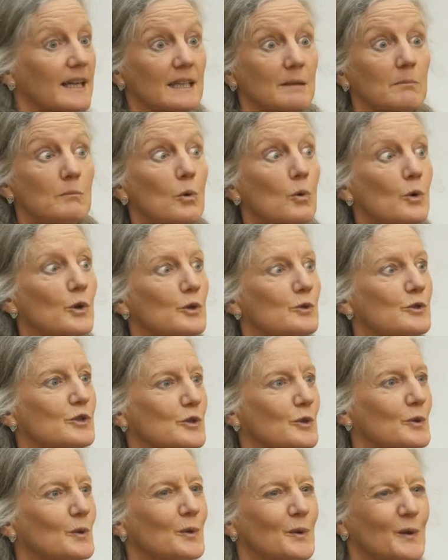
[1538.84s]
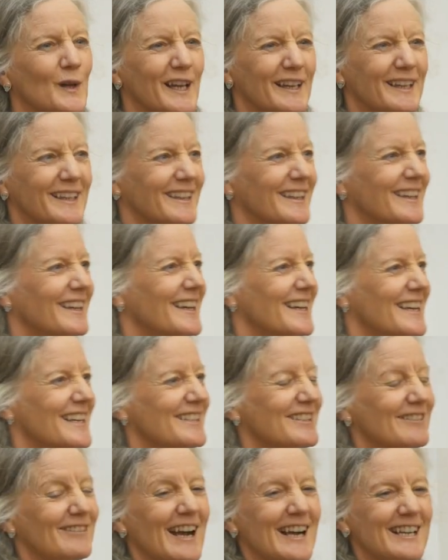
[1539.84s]
And the more you do, like an
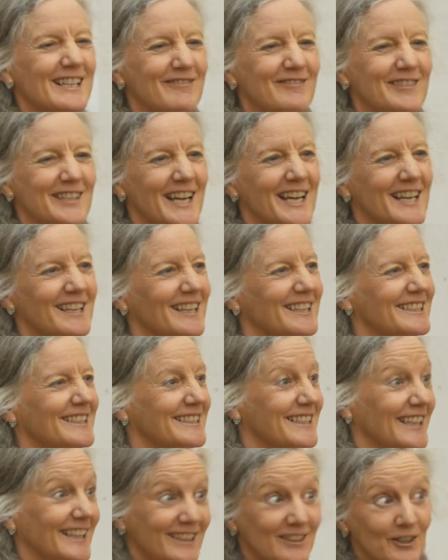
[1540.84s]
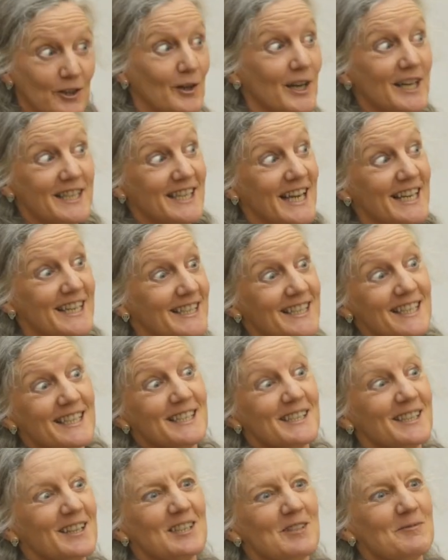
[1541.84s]
interactive day like today, and your
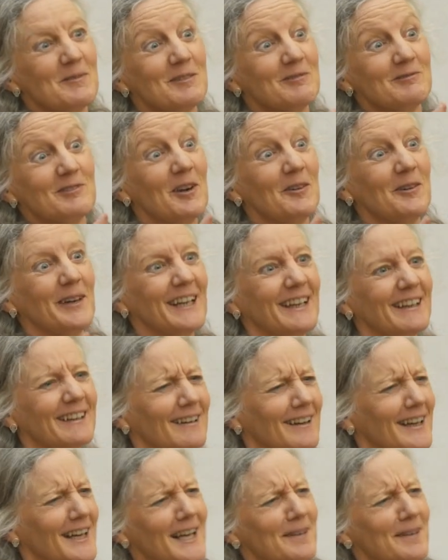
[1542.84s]
adenosine is going to be growing.